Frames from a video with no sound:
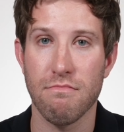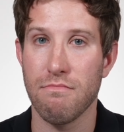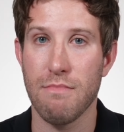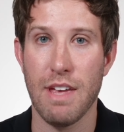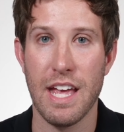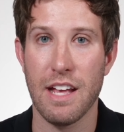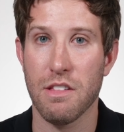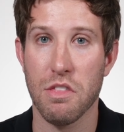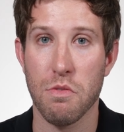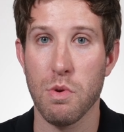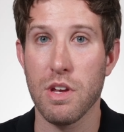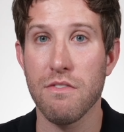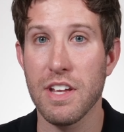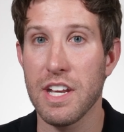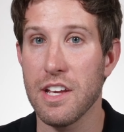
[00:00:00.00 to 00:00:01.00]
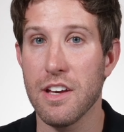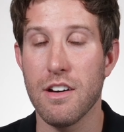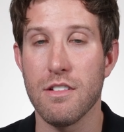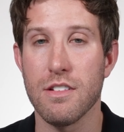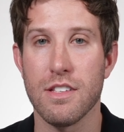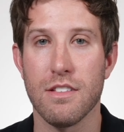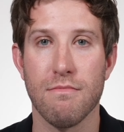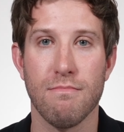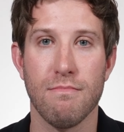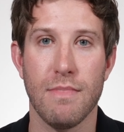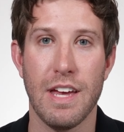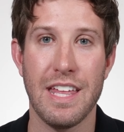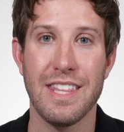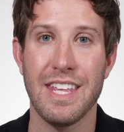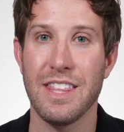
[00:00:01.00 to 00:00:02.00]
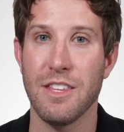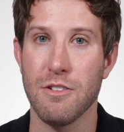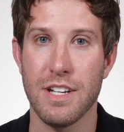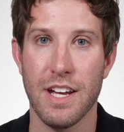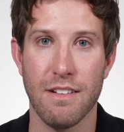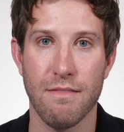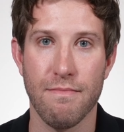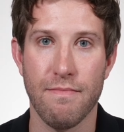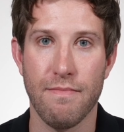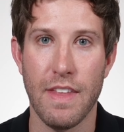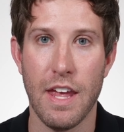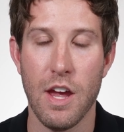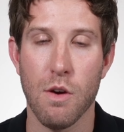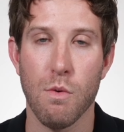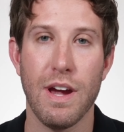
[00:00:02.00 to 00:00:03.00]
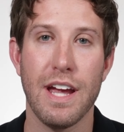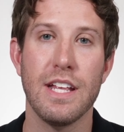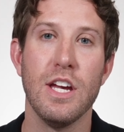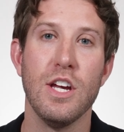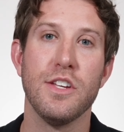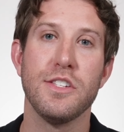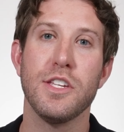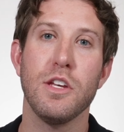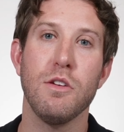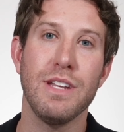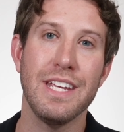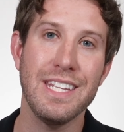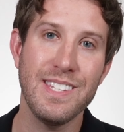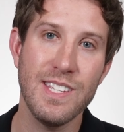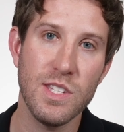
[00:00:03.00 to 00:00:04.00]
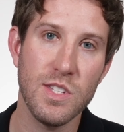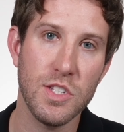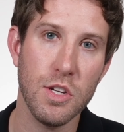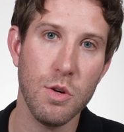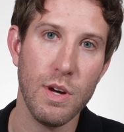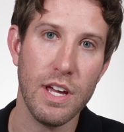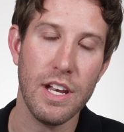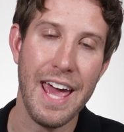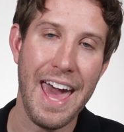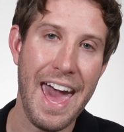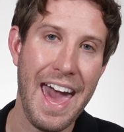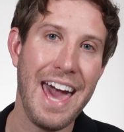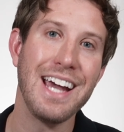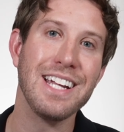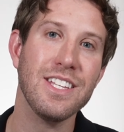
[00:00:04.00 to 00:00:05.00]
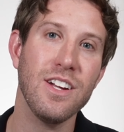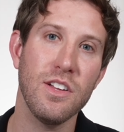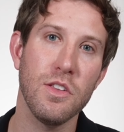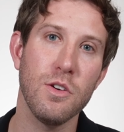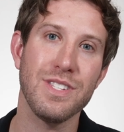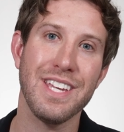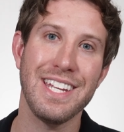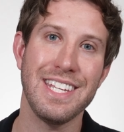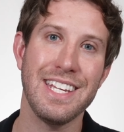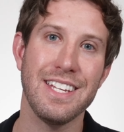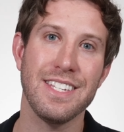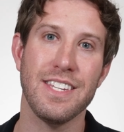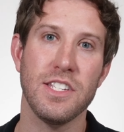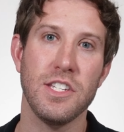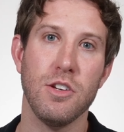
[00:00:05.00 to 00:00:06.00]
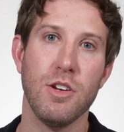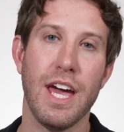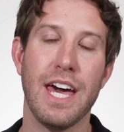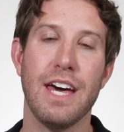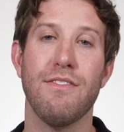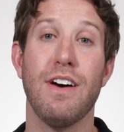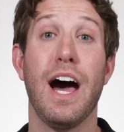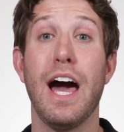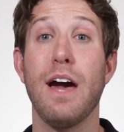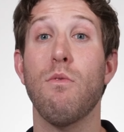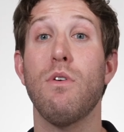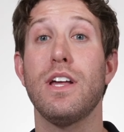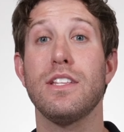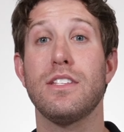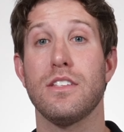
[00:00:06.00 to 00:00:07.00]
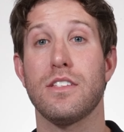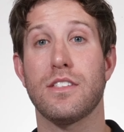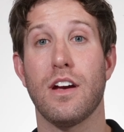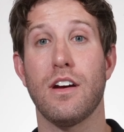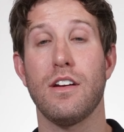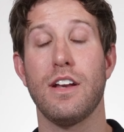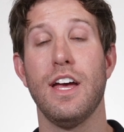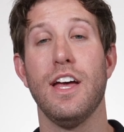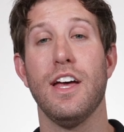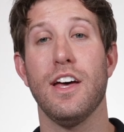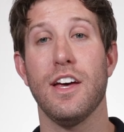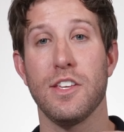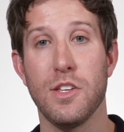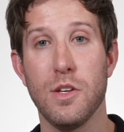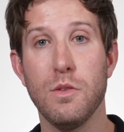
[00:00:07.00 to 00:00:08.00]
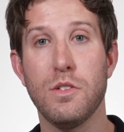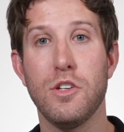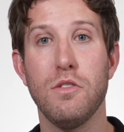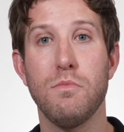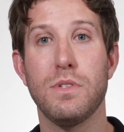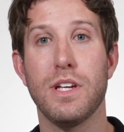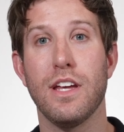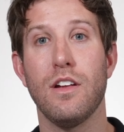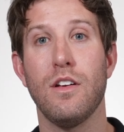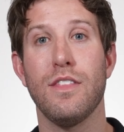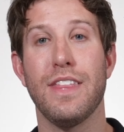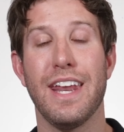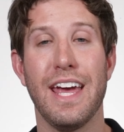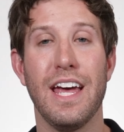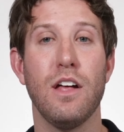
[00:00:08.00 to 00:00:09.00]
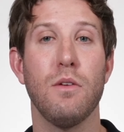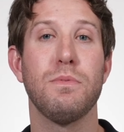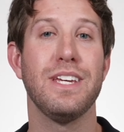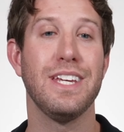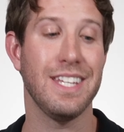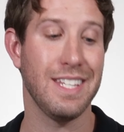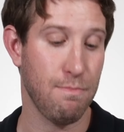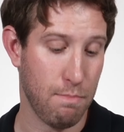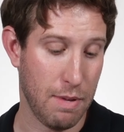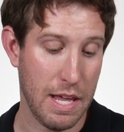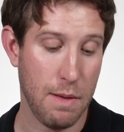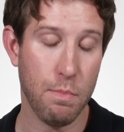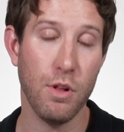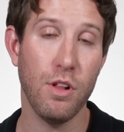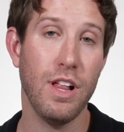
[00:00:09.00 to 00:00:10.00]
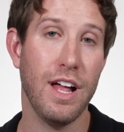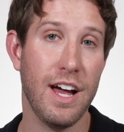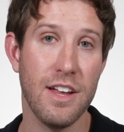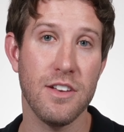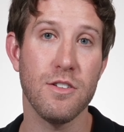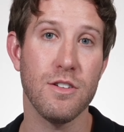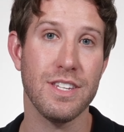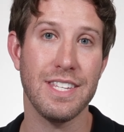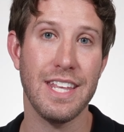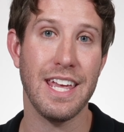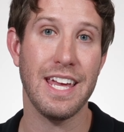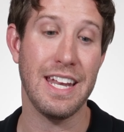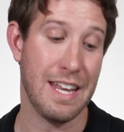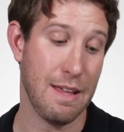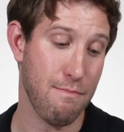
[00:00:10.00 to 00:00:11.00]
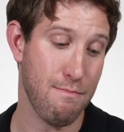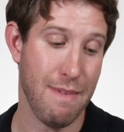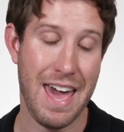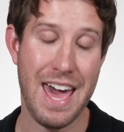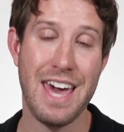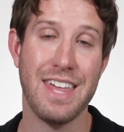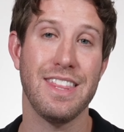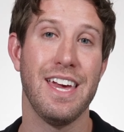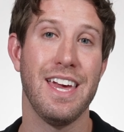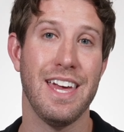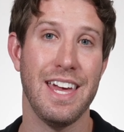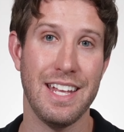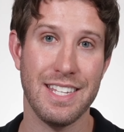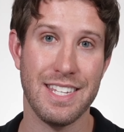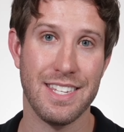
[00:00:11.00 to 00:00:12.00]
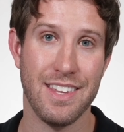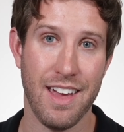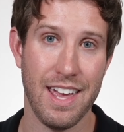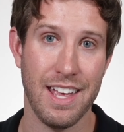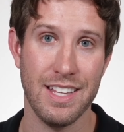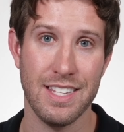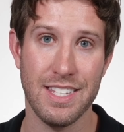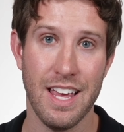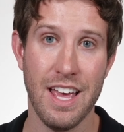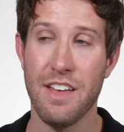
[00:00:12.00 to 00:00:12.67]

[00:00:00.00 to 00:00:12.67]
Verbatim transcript: make 3 videos and then they're done, right? So you need to do it. Act on those ideas that you have. I wanted to start a YouTube channel that helped people understand math and science.